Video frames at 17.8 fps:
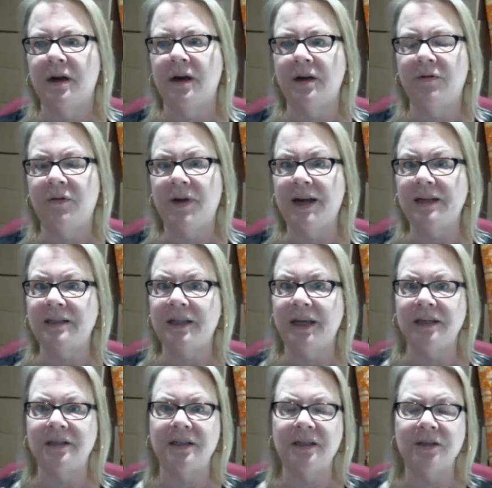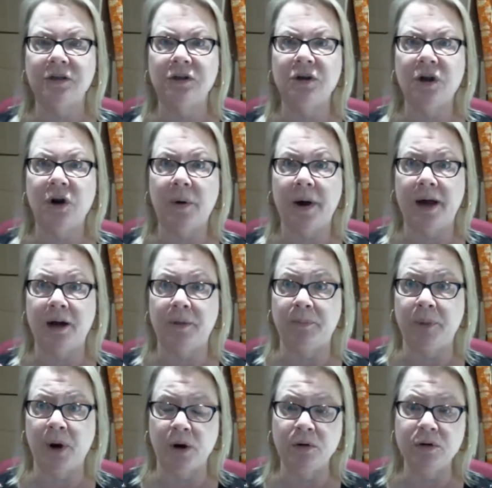In fact, they didn't know how to
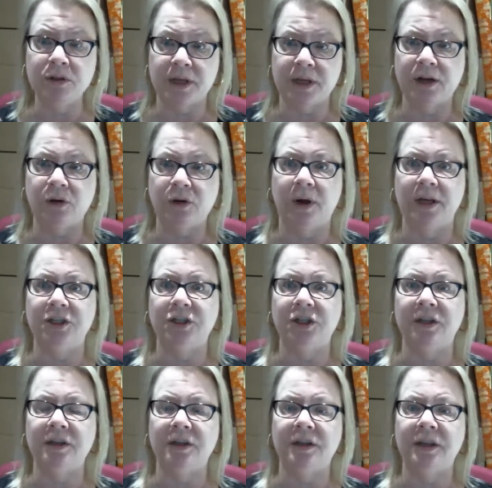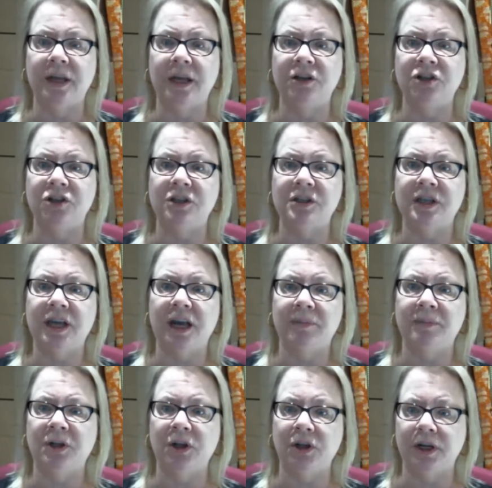pose that question. They just
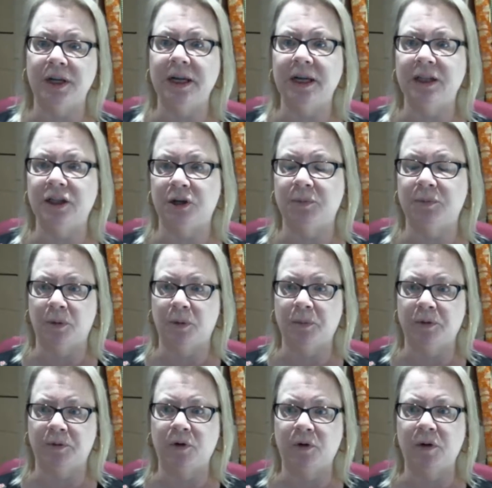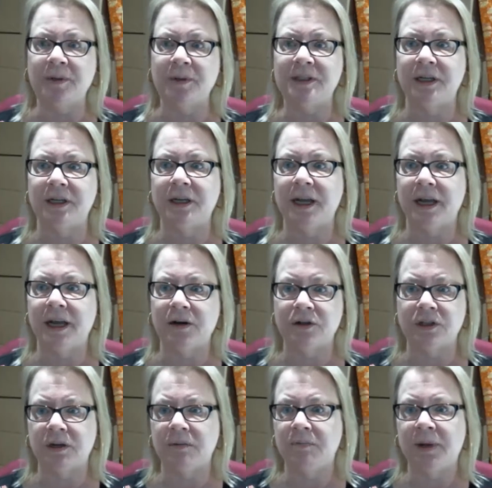kept looking at their performance
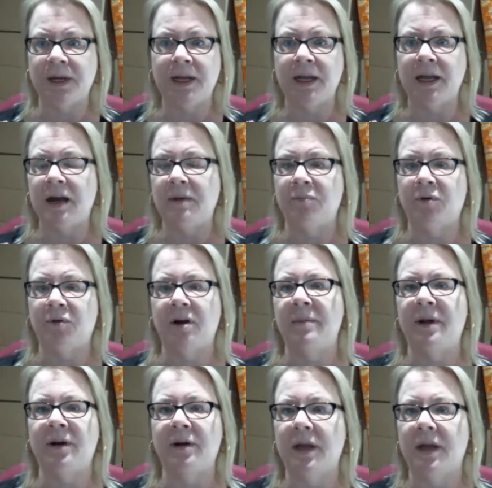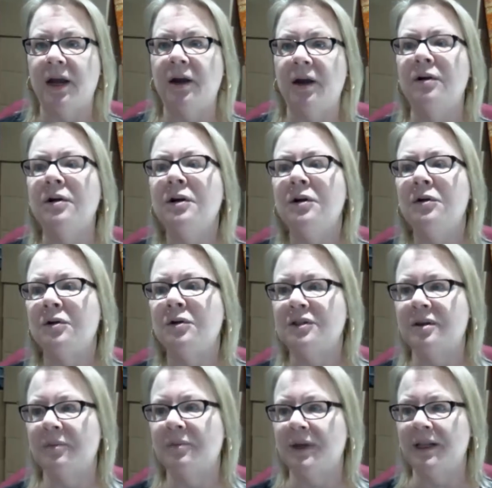indicators and beating up primary care or
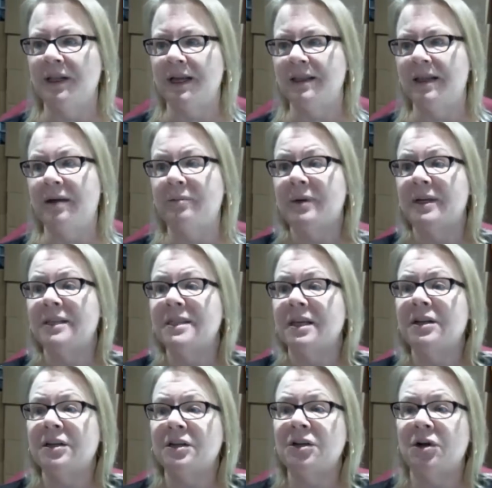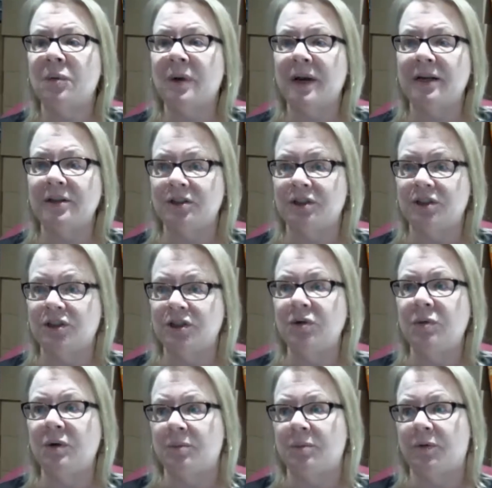something like that because they didn't know what else to
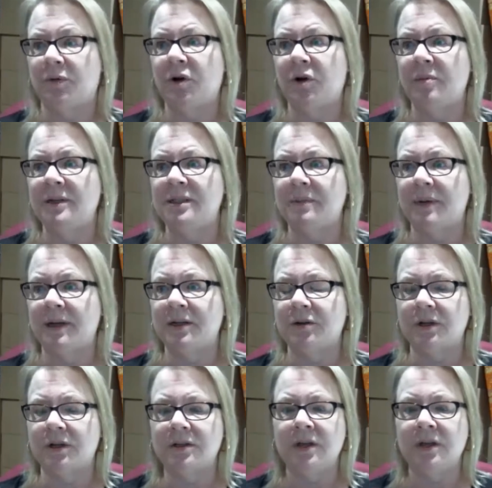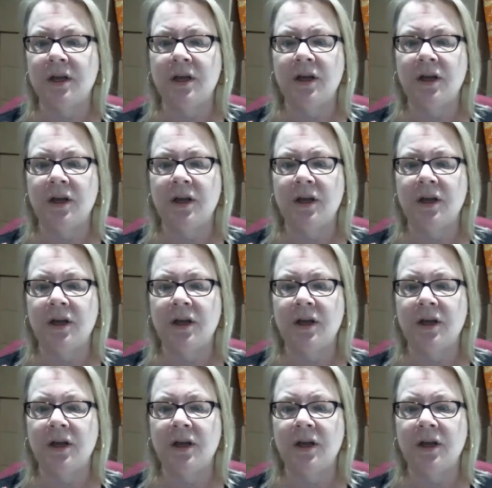do with performance metrics.